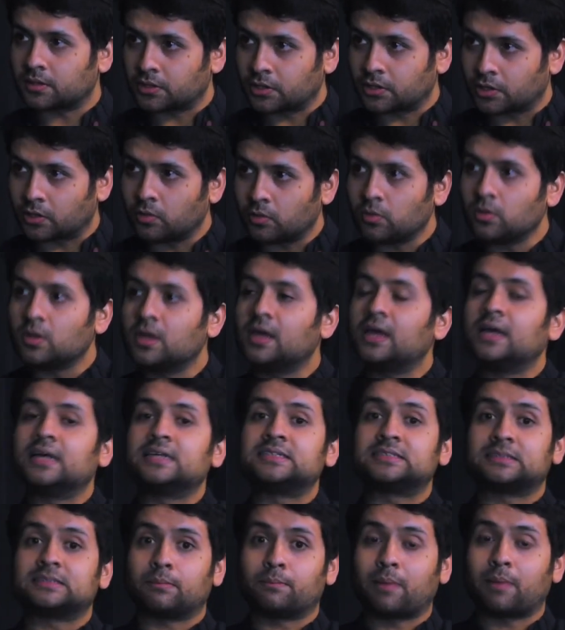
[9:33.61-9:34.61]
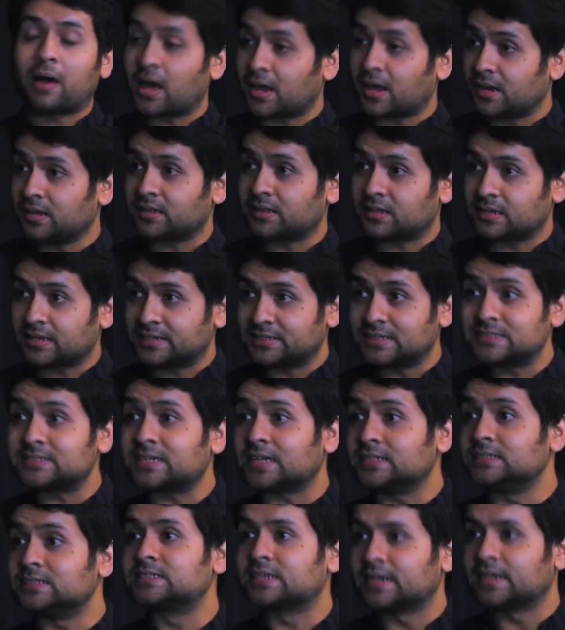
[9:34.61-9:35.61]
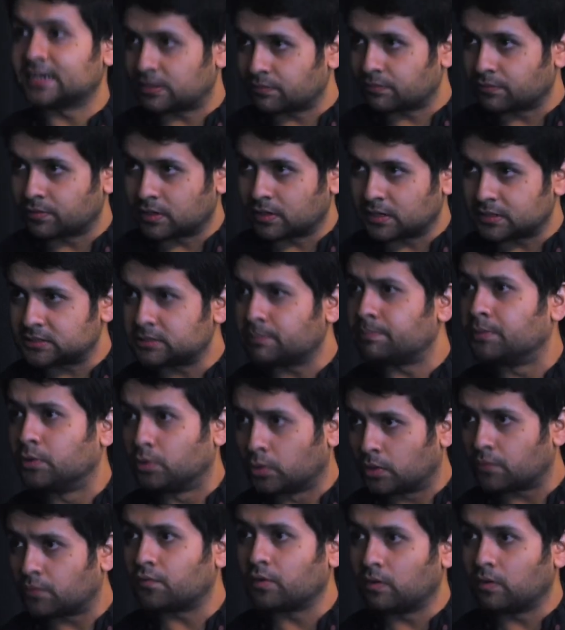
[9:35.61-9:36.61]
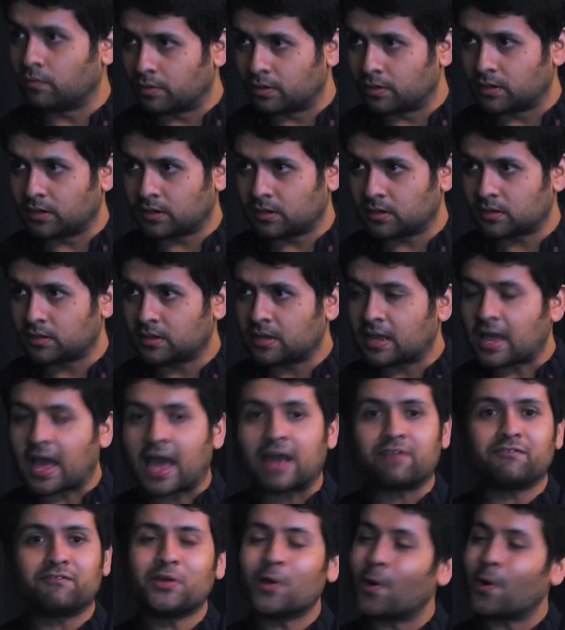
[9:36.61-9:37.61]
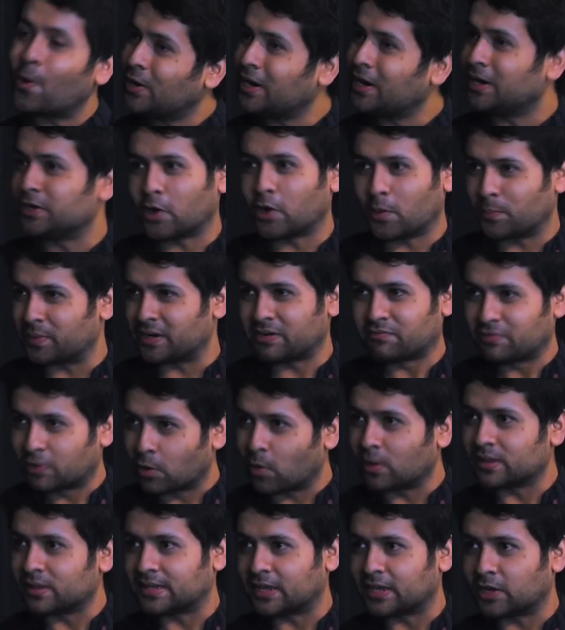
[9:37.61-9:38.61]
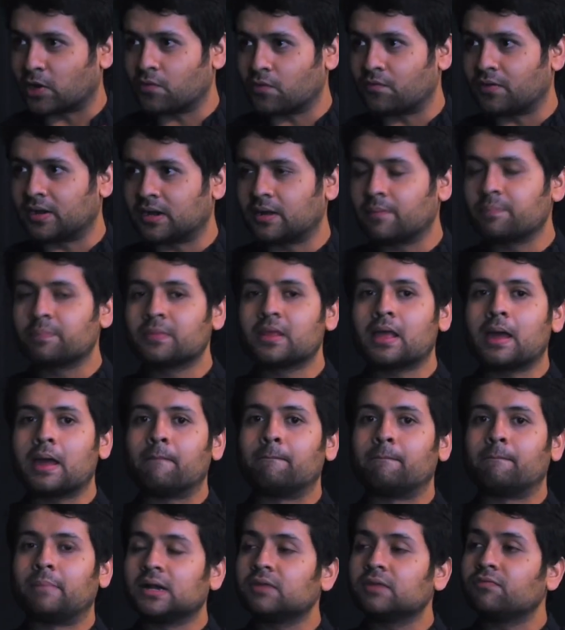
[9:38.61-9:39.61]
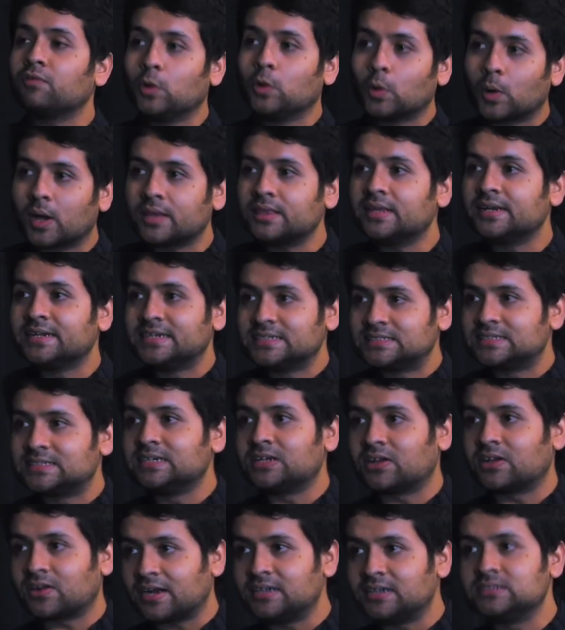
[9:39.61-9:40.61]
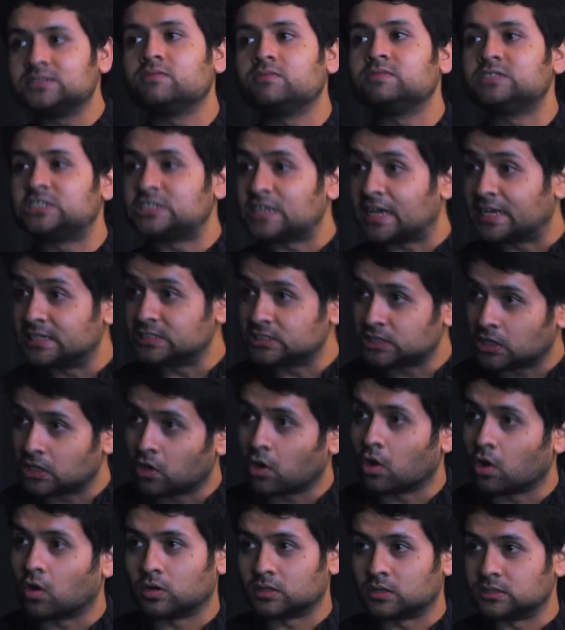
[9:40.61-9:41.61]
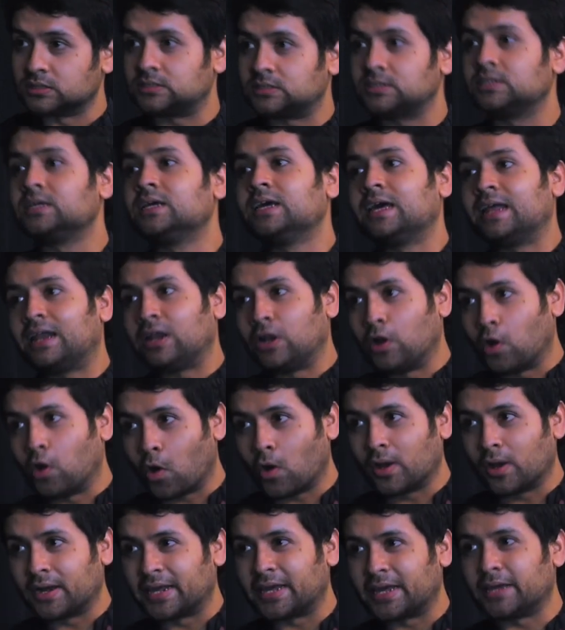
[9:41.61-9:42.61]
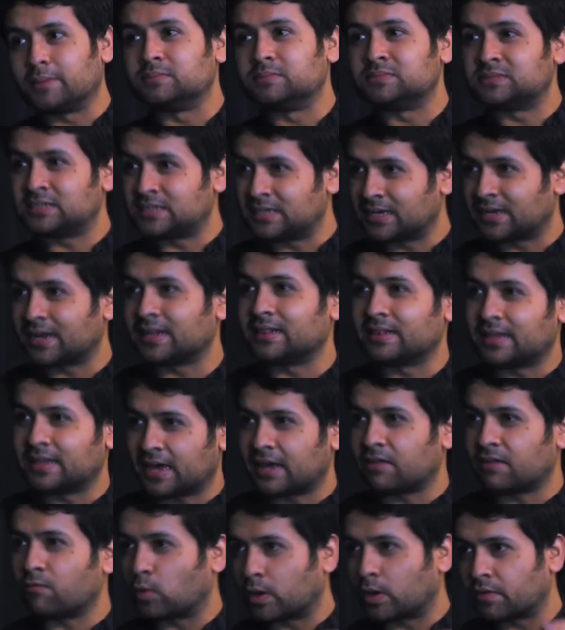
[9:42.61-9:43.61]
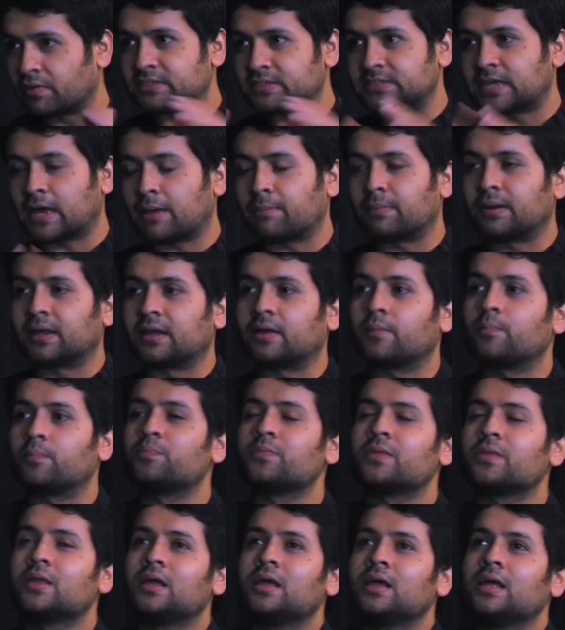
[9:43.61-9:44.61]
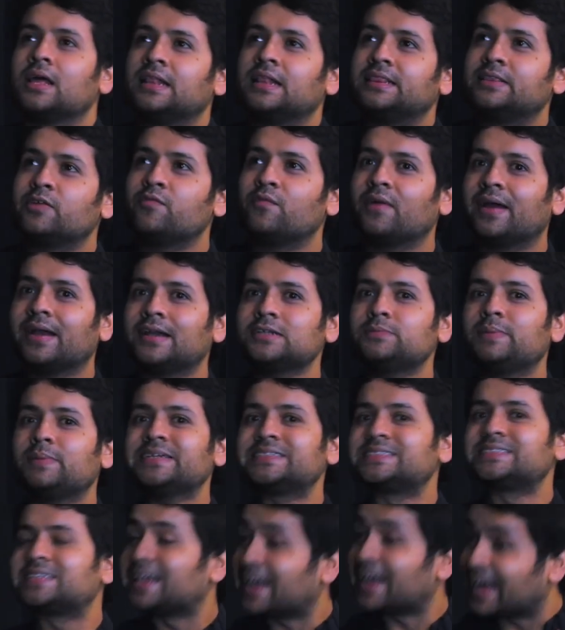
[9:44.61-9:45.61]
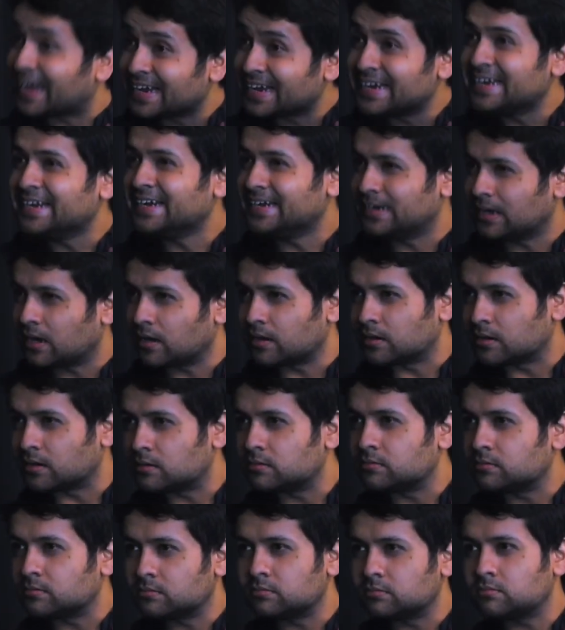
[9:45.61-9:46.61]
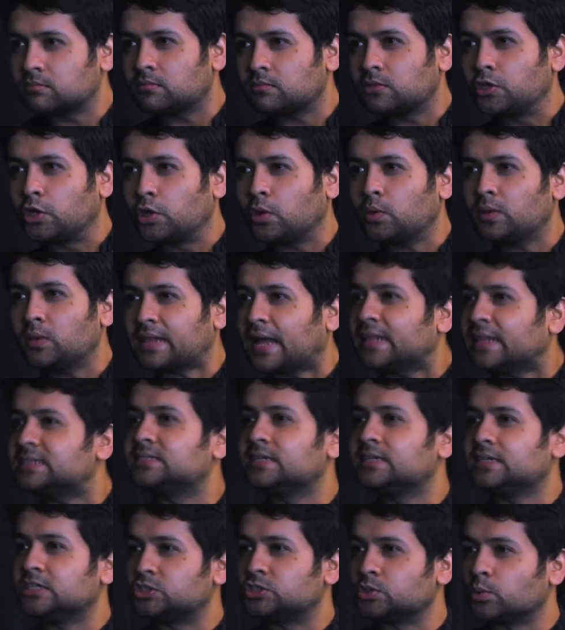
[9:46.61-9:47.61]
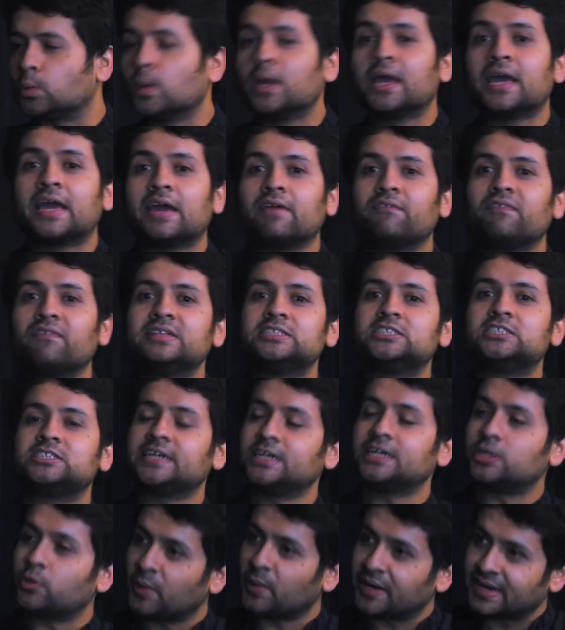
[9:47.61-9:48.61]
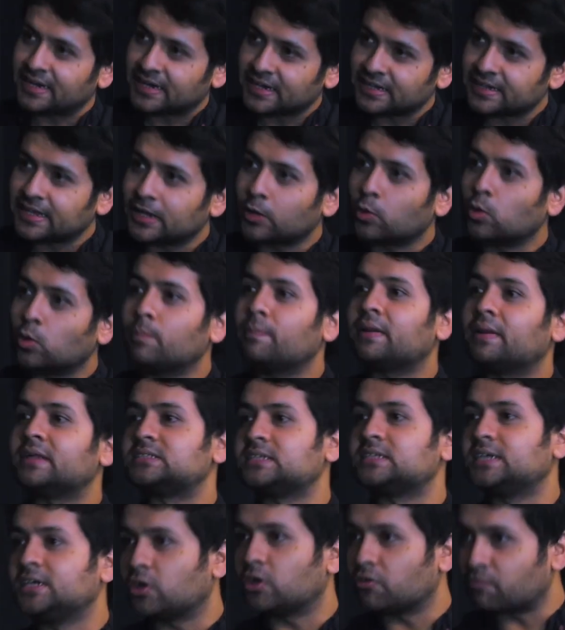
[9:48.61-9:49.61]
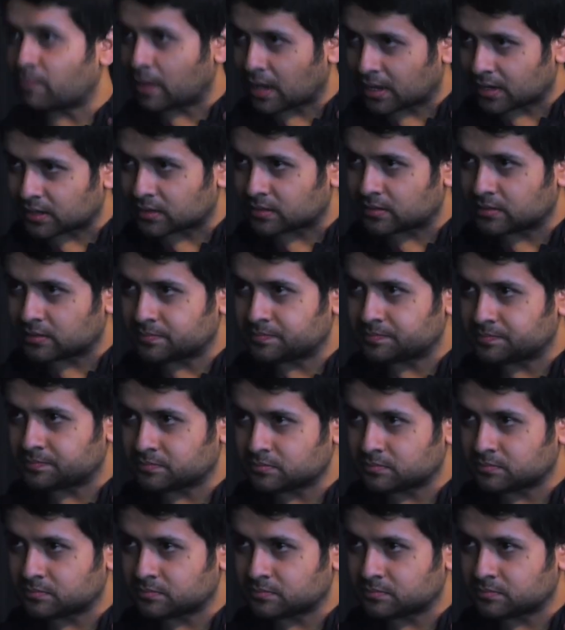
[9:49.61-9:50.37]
Bharat is a Sanskrit word. It's a beautiful word. And we all adopt it. We all think of it. But if you look at the recent trends of change in laws, law names, here and there, whatever is happening, the way it is being slyly done, that's an issue. If in G20 they wrote President of Bharat,